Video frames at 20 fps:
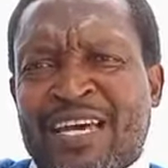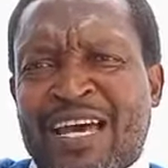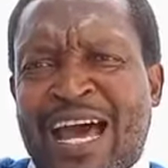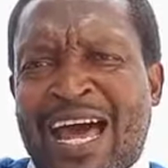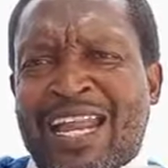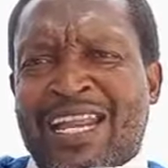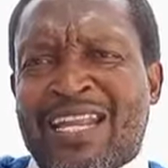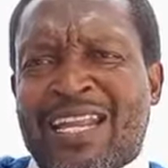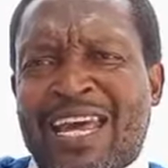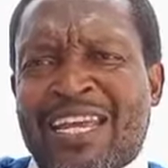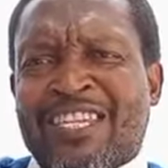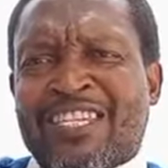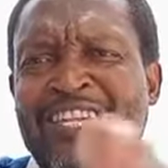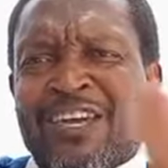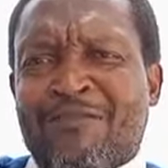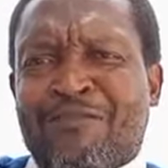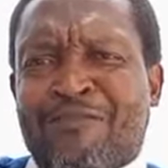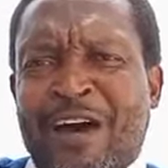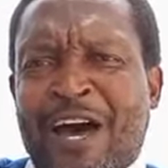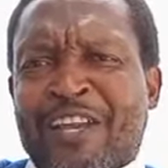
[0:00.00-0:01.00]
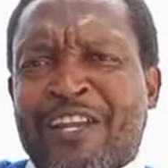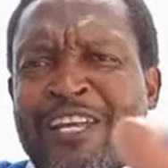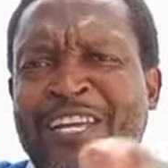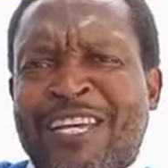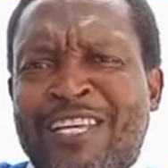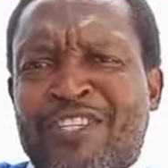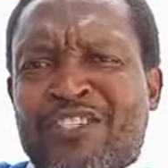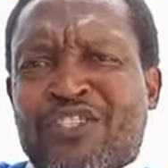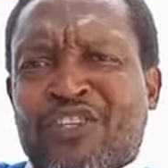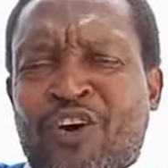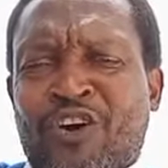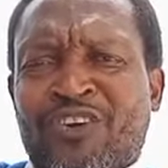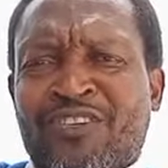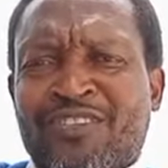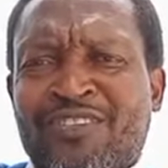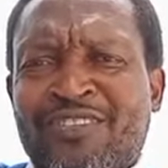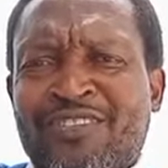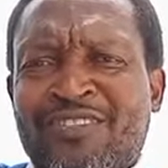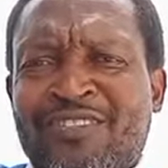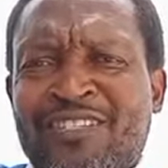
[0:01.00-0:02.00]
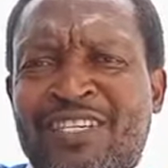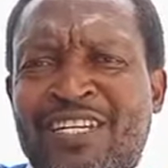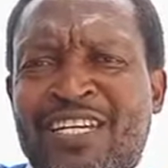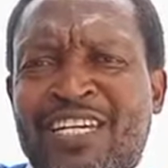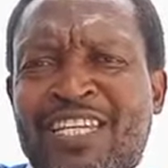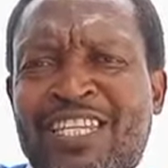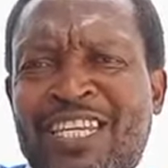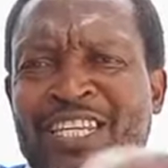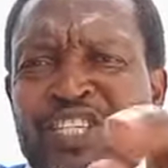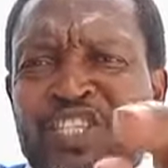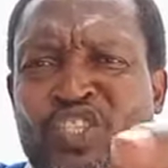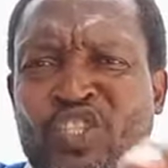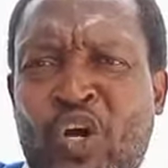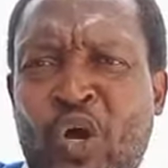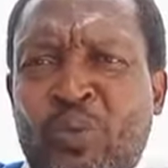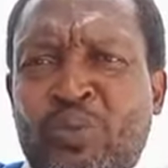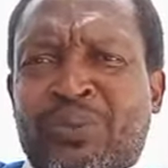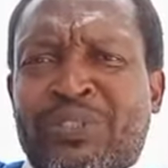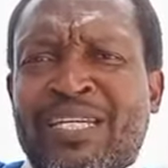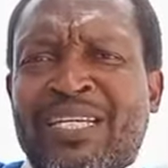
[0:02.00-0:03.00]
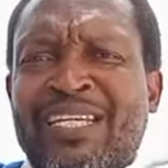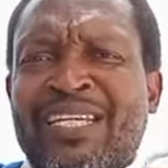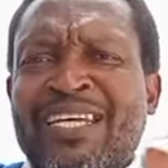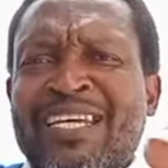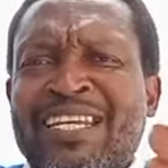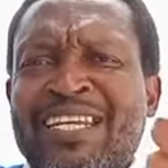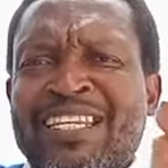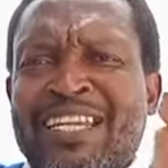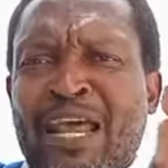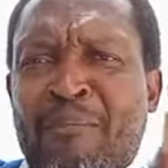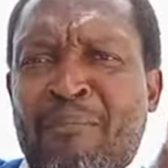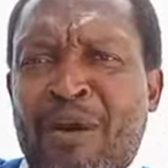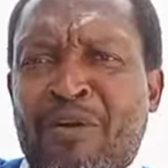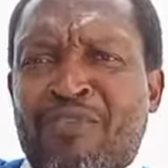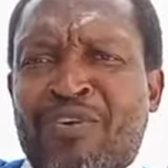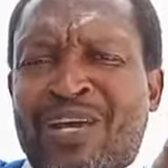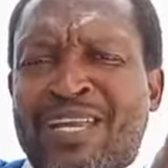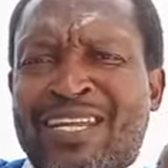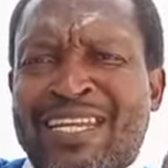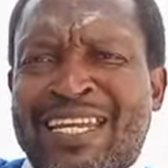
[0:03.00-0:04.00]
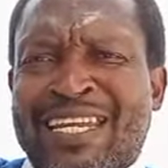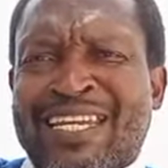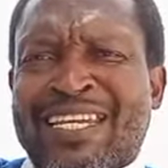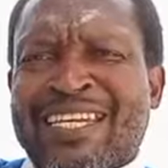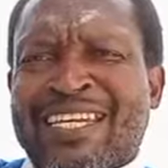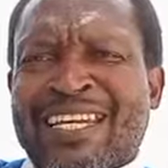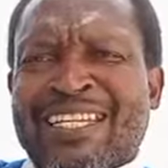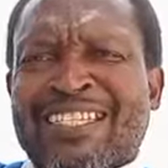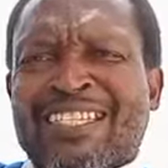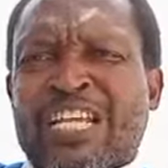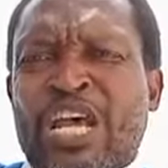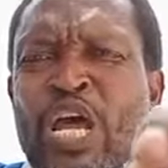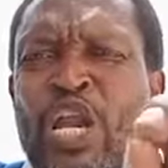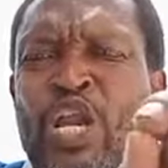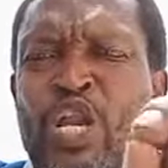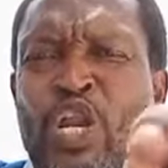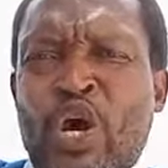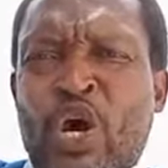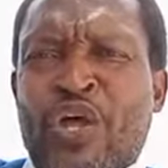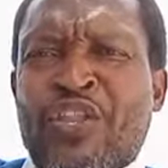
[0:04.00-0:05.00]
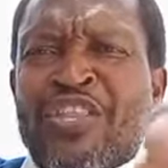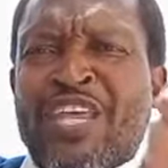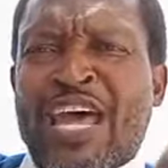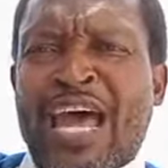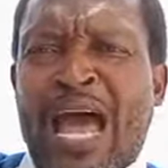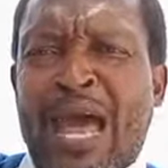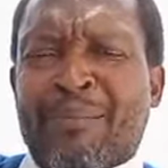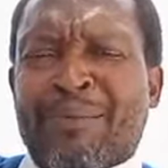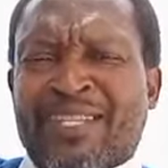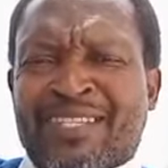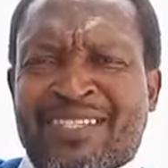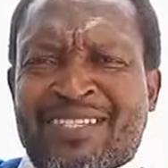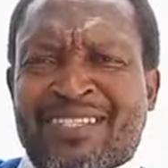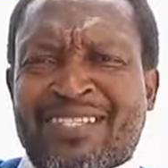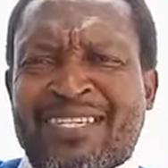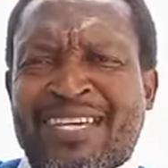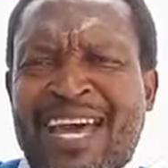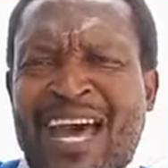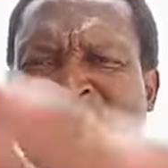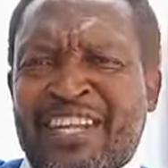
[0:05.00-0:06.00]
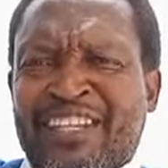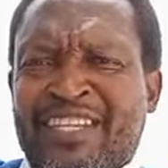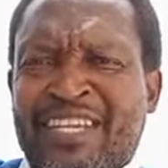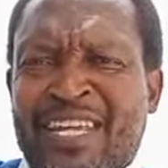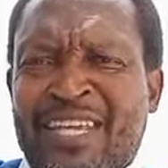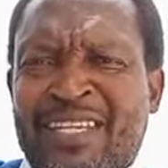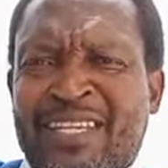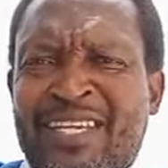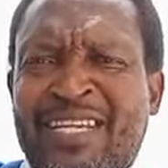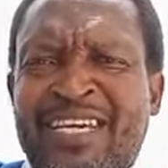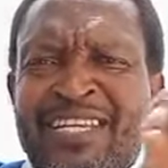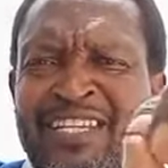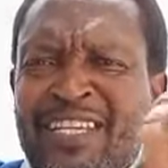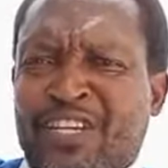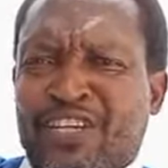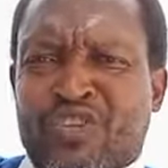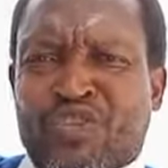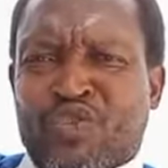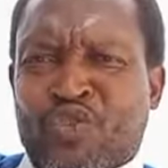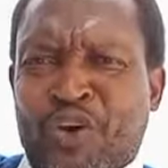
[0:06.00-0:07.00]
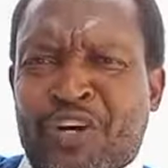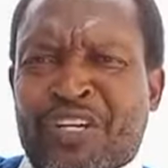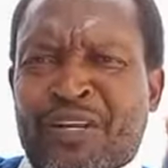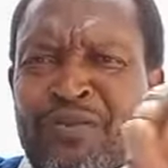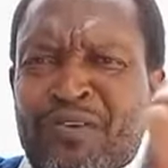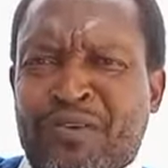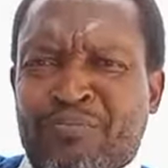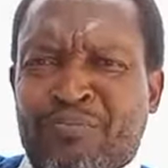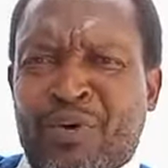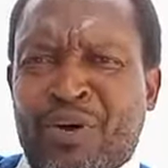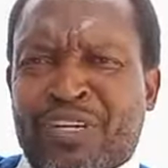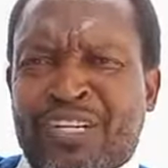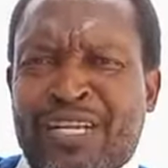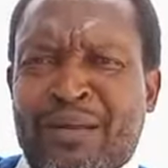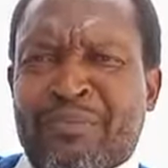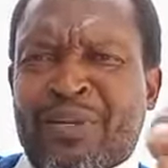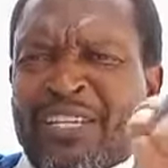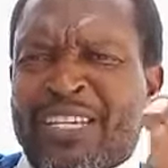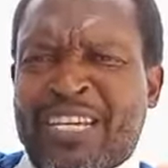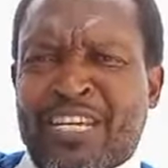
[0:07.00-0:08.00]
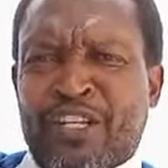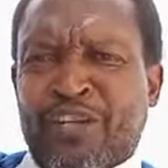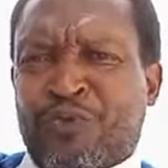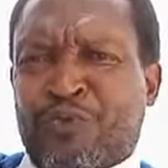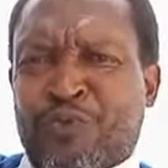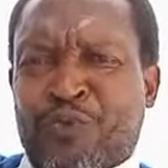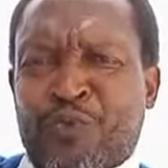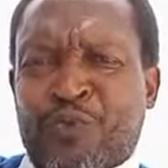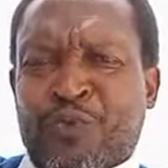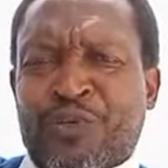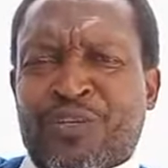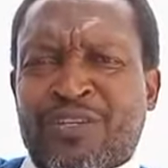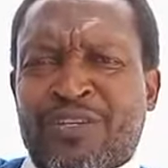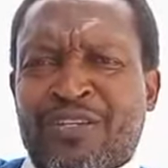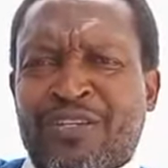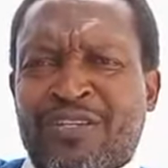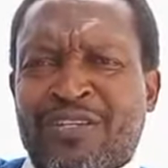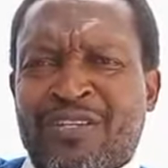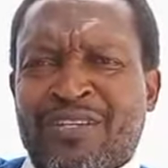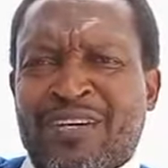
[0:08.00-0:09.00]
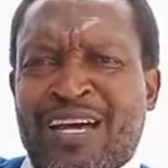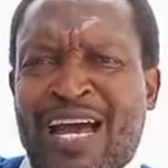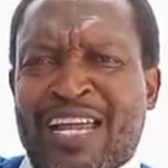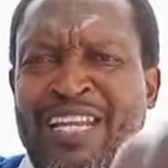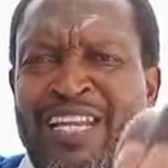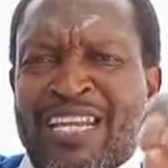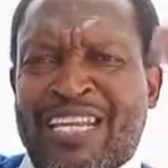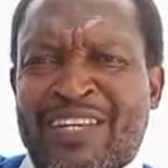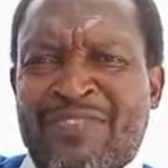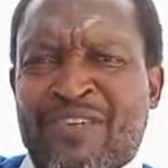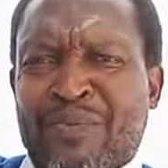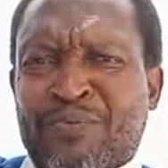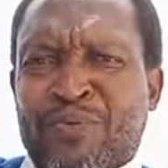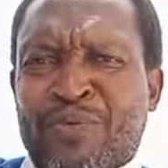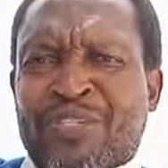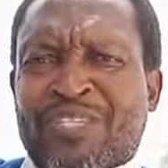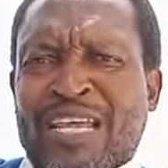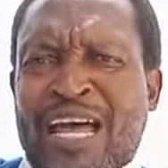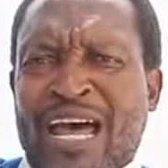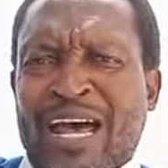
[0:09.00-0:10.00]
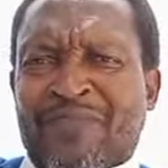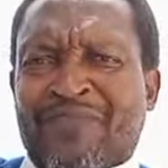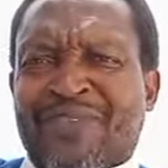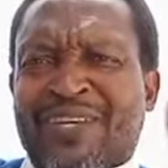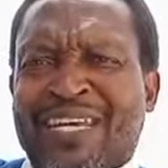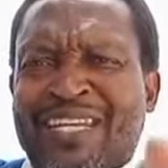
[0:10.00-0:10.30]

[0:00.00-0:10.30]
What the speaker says: And like their father Esau, they scouted the American Indians, learned their habits, and then they destroy them, they murder them, they take the food, and they lead them to starve.